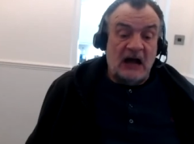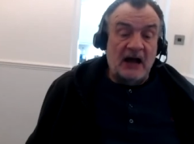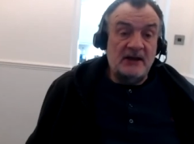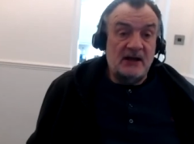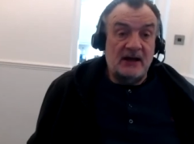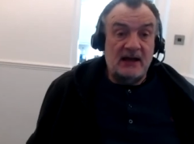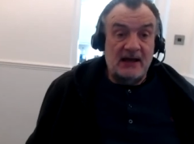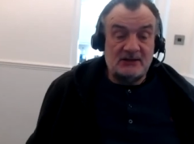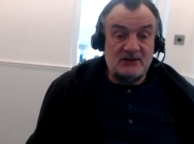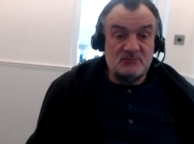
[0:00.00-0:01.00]
a they
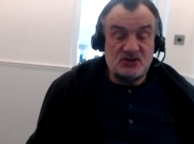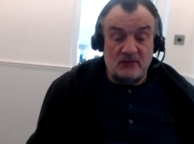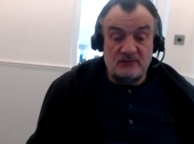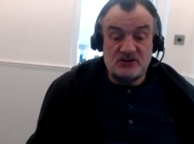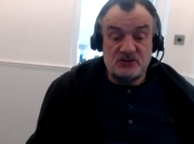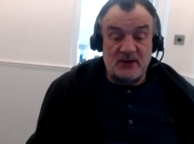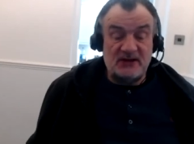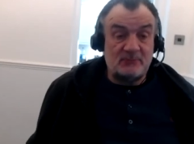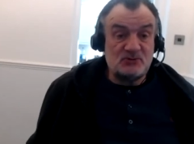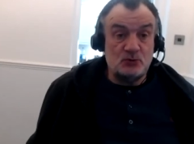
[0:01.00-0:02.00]
allowed themselves to end
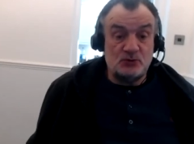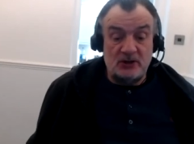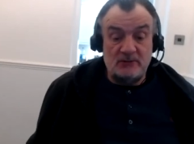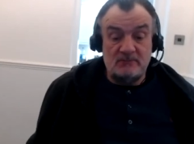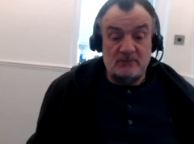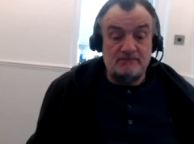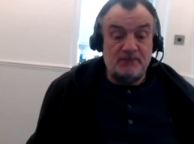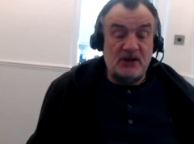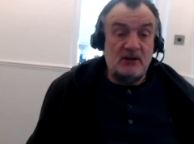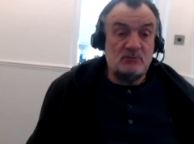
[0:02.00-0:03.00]
up too deep, and
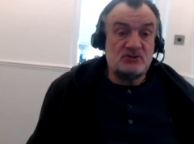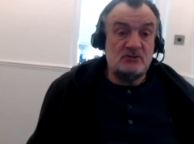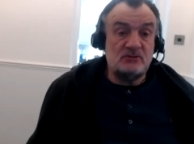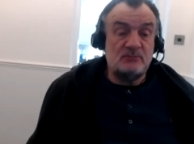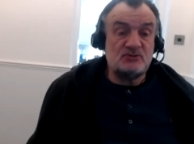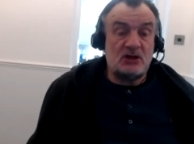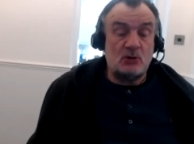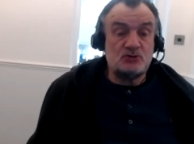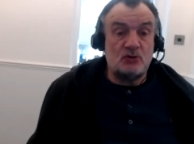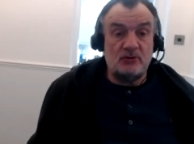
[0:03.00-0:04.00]
b it was a it was a goal
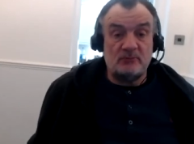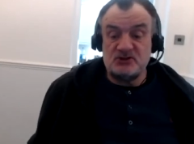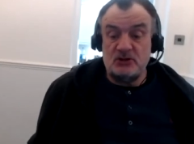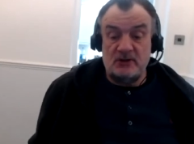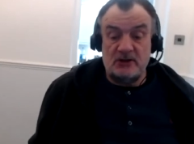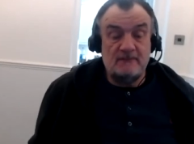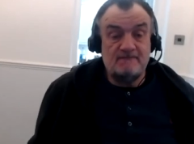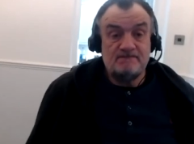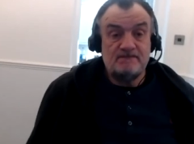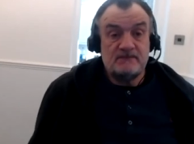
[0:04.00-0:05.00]
scoring opportunity.
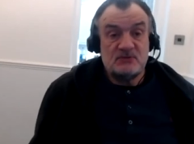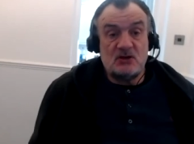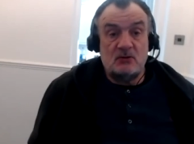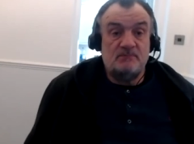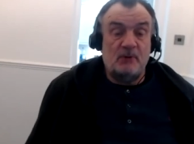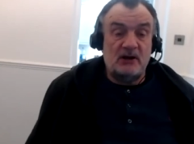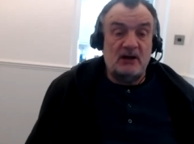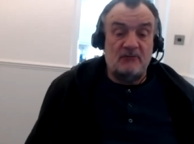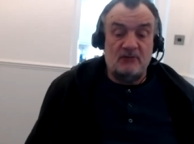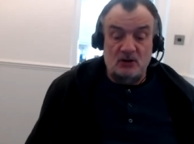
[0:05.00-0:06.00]
So by the
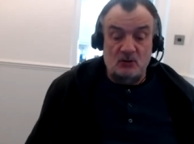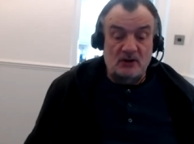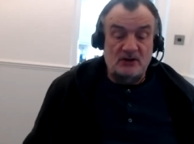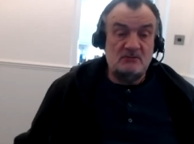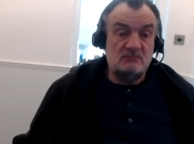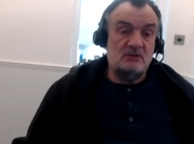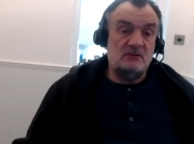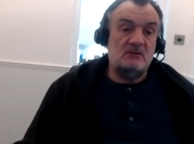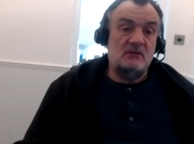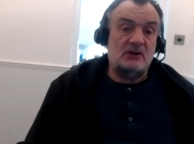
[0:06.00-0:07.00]
letter of the law, I,
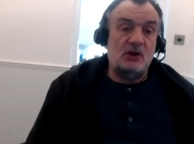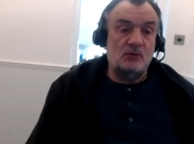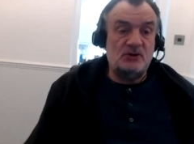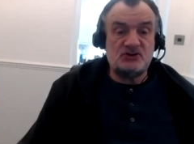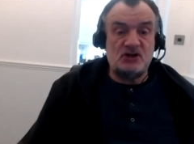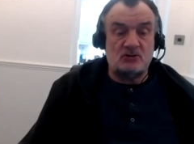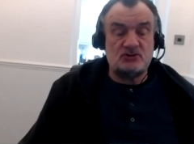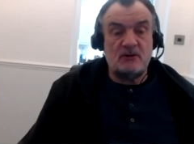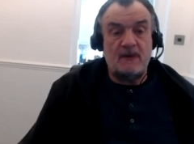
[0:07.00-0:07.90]
like guilty is charged.